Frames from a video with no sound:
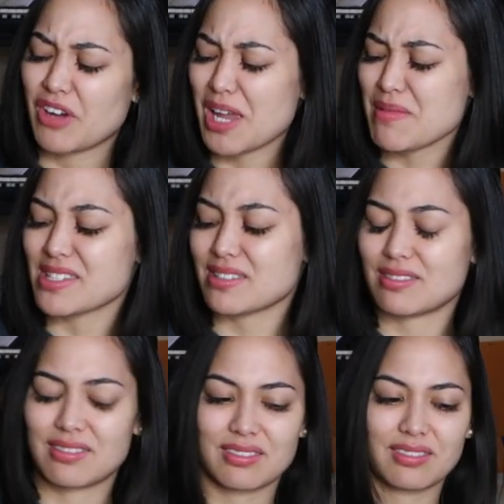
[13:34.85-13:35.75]
why am
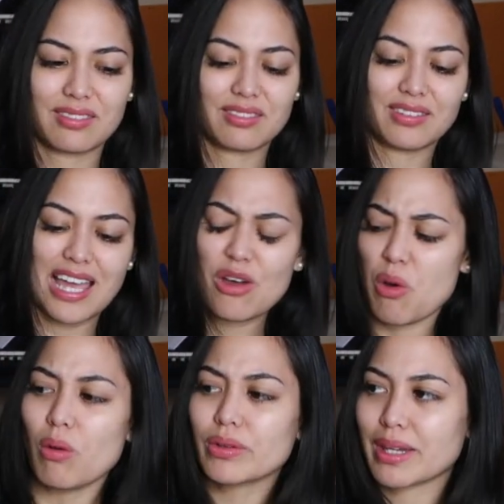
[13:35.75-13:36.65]
I, how
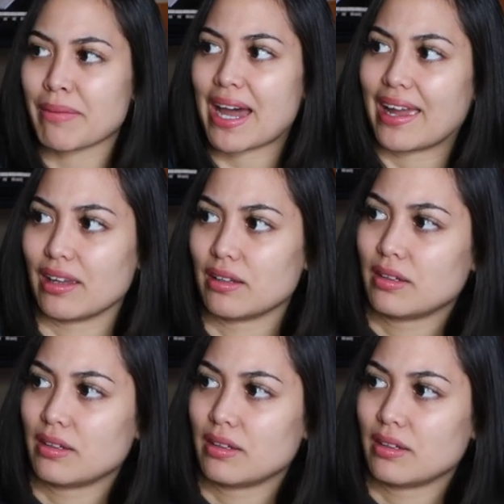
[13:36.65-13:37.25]
old am I?